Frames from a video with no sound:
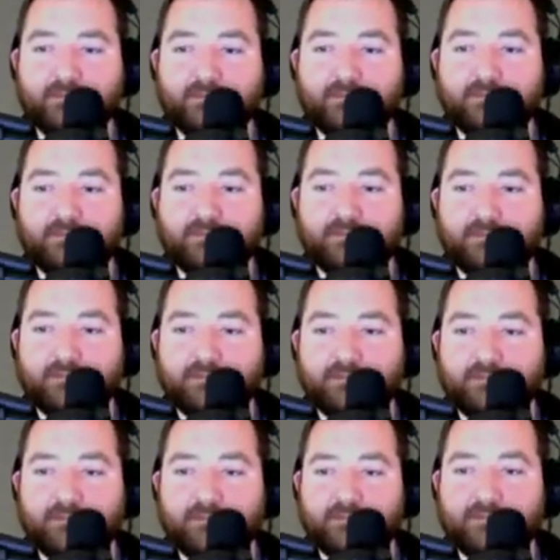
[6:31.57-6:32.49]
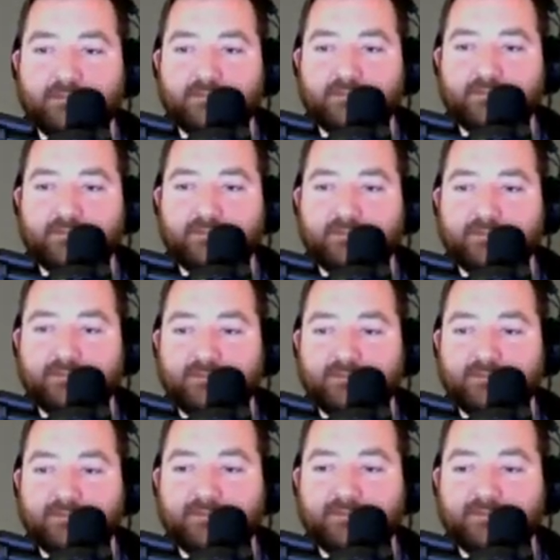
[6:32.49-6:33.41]

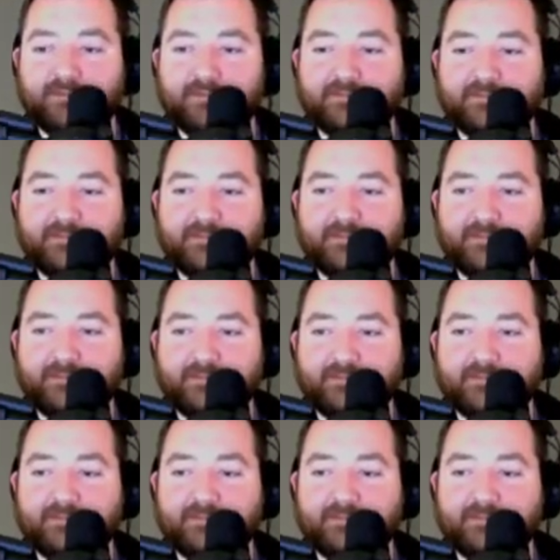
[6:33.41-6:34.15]
(silent)